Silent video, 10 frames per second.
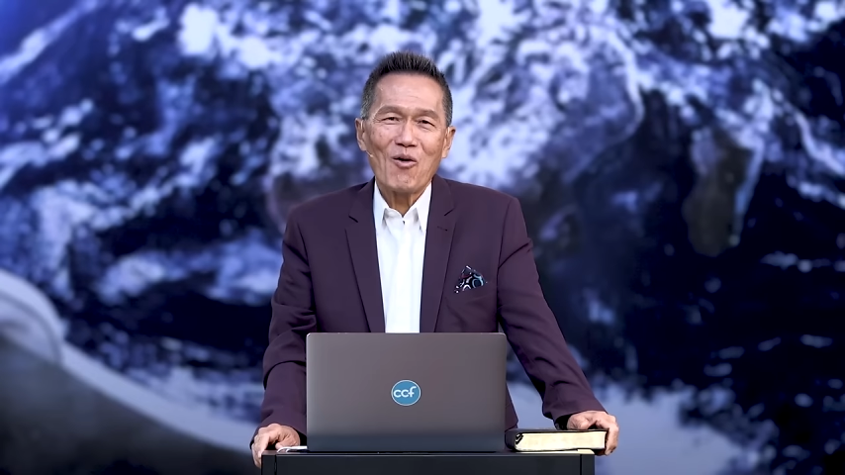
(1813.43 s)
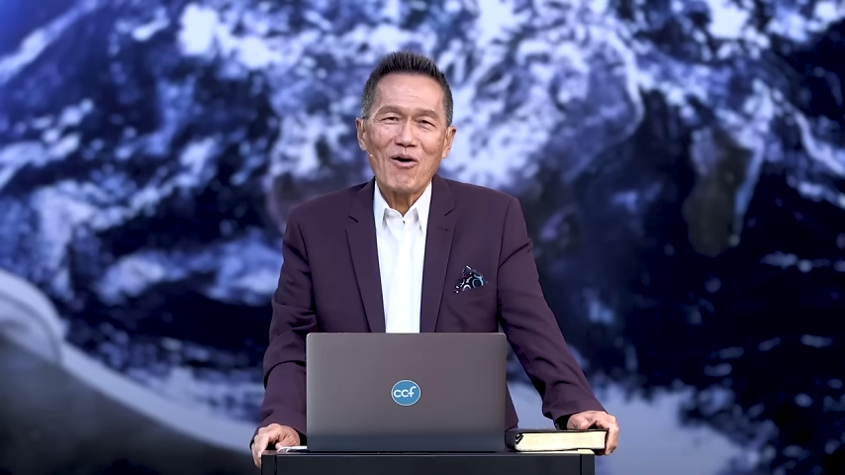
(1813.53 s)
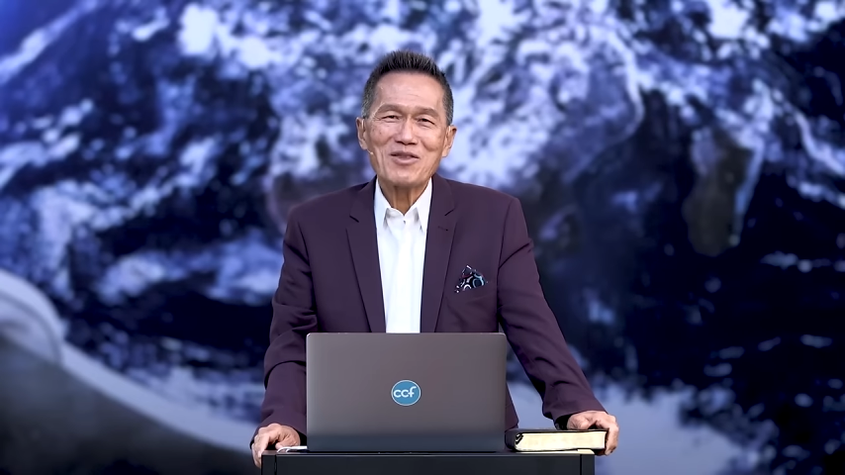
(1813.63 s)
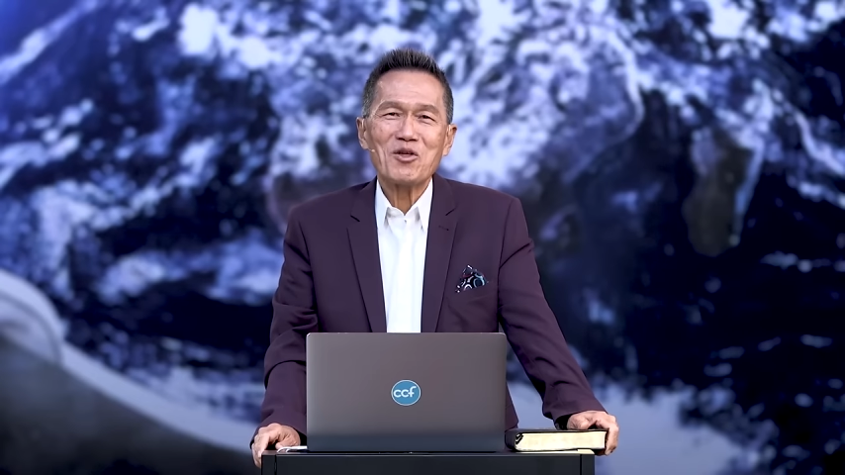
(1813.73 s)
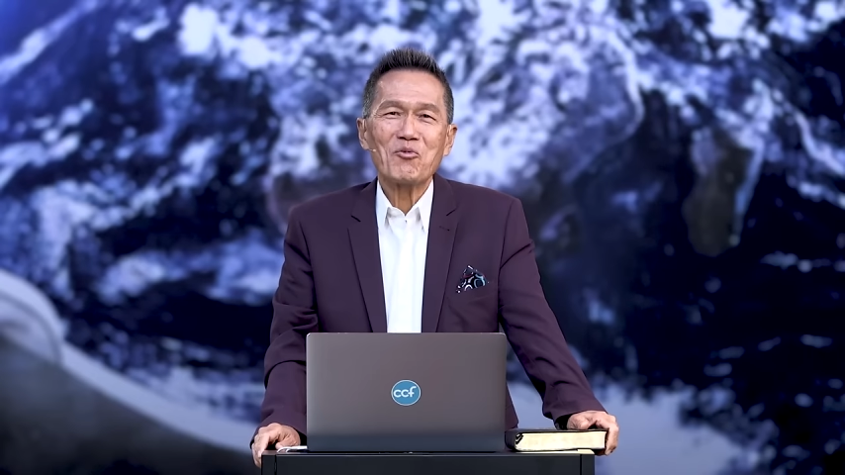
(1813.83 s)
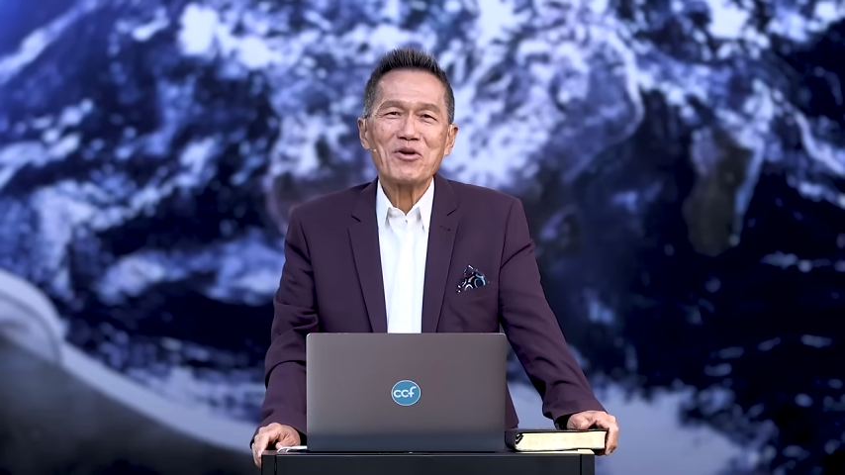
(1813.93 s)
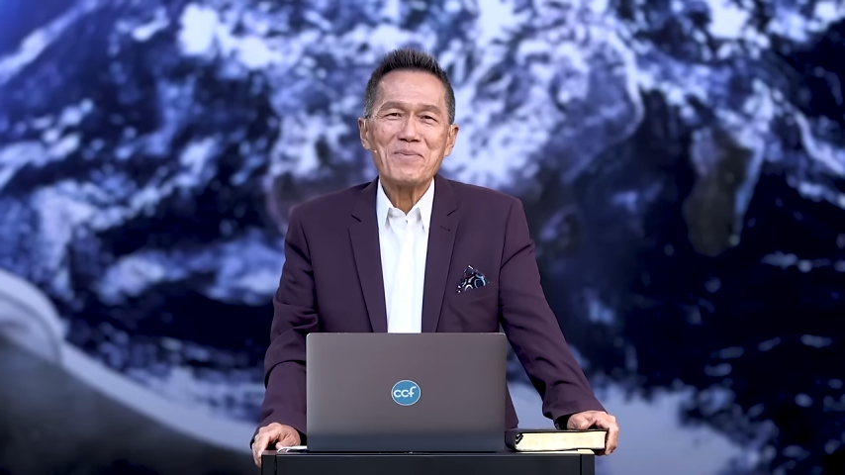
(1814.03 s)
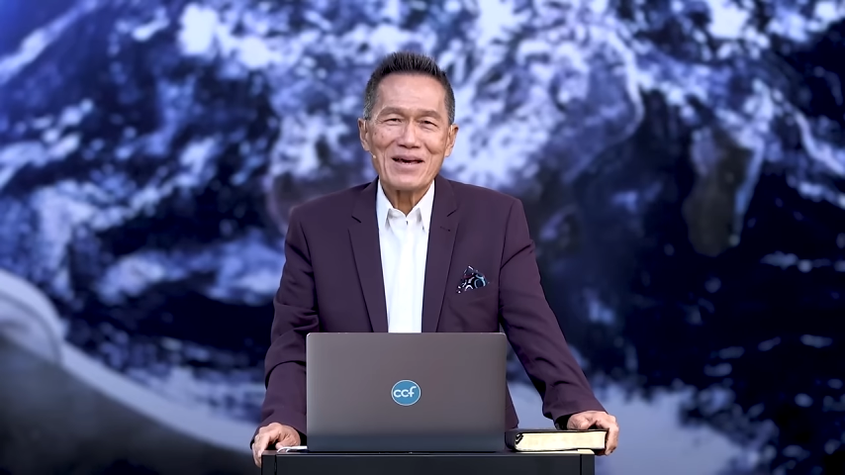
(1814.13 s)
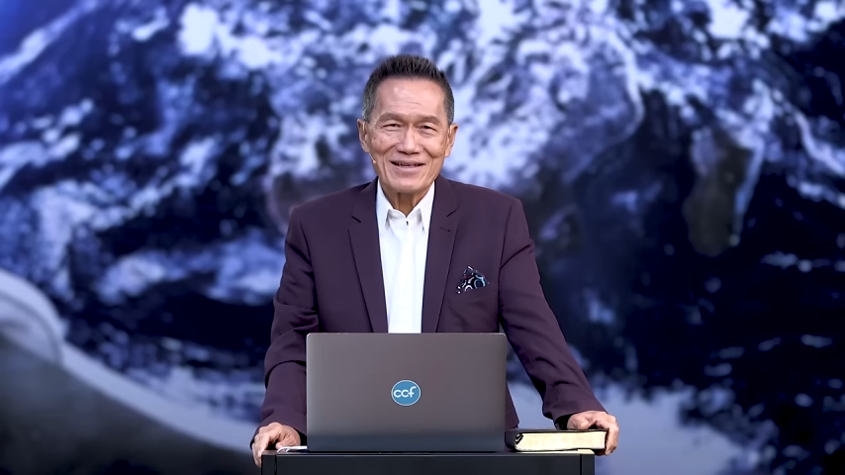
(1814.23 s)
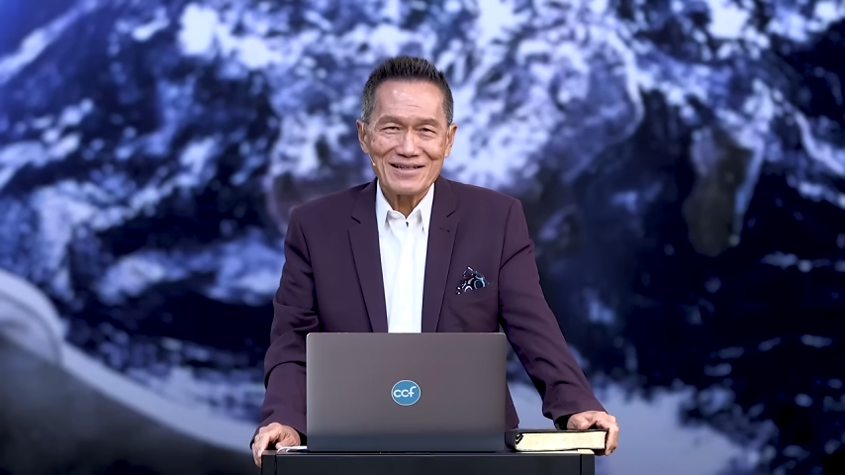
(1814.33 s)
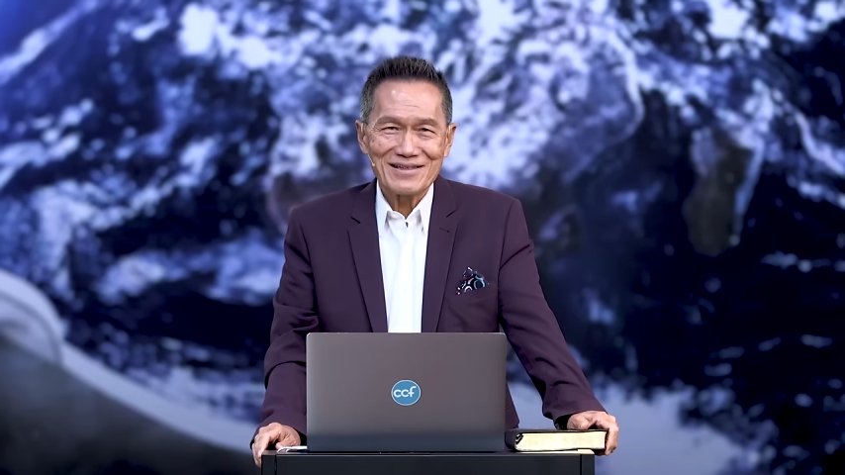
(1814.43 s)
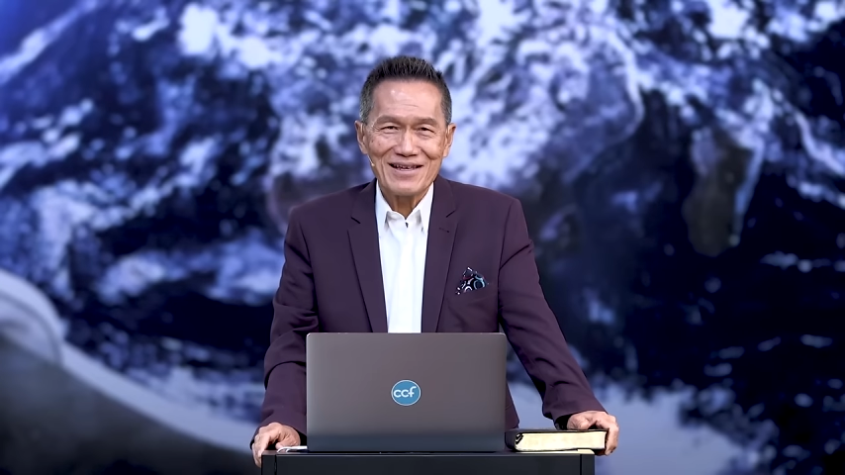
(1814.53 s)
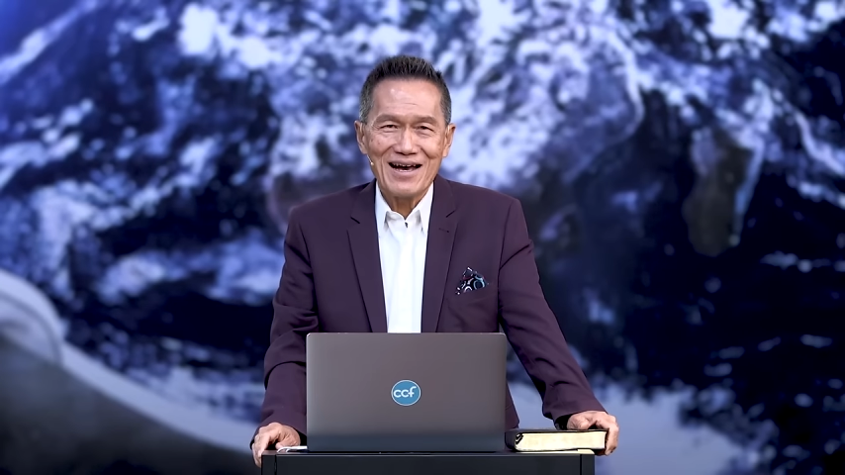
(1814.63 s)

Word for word: why don't we make it one